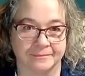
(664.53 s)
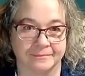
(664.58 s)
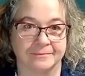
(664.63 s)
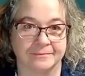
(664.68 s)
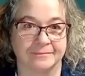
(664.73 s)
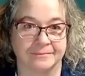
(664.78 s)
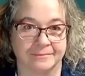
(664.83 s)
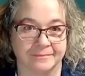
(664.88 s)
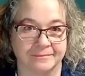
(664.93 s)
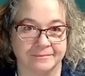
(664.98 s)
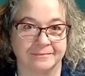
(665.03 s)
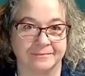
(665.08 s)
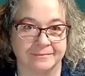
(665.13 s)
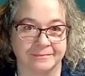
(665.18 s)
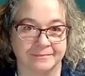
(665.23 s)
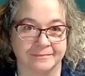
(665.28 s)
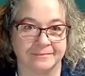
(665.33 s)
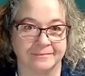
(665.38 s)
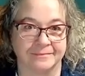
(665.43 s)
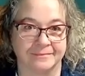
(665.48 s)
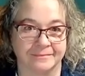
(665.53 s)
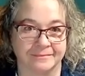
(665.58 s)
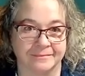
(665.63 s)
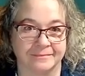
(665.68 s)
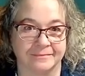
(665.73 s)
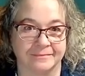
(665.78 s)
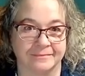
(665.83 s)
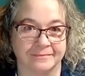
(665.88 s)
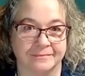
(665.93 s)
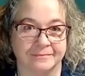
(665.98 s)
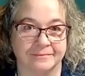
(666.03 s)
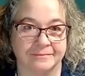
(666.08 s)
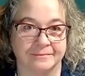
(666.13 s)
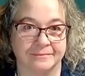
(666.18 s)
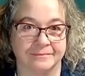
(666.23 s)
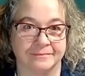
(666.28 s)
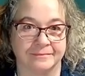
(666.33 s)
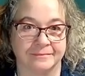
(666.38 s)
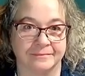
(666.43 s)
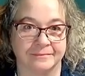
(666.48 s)

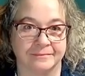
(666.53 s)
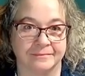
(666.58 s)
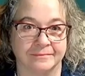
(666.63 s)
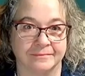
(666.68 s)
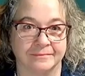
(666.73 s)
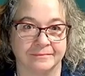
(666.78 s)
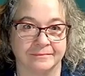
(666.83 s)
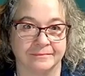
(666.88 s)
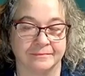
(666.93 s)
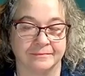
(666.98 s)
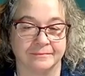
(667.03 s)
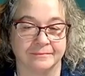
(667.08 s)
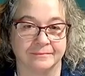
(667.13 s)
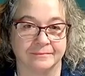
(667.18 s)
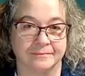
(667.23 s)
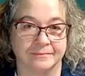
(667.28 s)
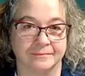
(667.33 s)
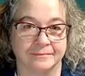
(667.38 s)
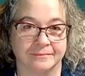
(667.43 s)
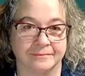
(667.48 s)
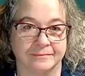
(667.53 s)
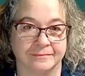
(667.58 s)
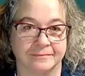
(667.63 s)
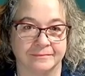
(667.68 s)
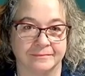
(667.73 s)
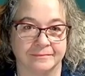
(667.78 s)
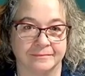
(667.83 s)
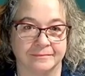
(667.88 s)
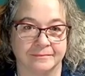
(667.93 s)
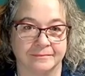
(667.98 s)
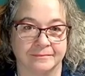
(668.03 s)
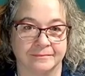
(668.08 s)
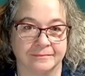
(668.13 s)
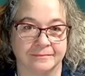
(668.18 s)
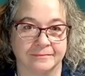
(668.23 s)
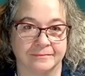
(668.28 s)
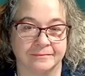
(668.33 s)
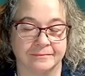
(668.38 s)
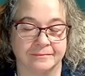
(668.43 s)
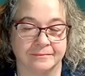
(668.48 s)

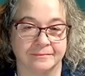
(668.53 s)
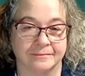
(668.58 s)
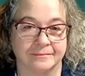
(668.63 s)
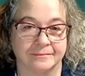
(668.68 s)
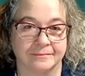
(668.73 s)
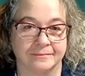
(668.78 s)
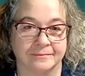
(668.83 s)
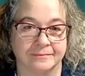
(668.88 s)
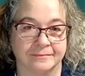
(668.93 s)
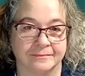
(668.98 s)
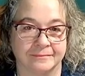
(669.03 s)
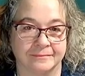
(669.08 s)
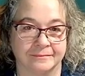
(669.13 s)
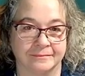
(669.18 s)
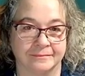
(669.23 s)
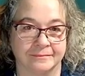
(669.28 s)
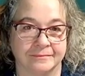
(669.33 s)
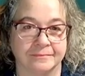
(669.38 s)
No words are spoken by the person on screen.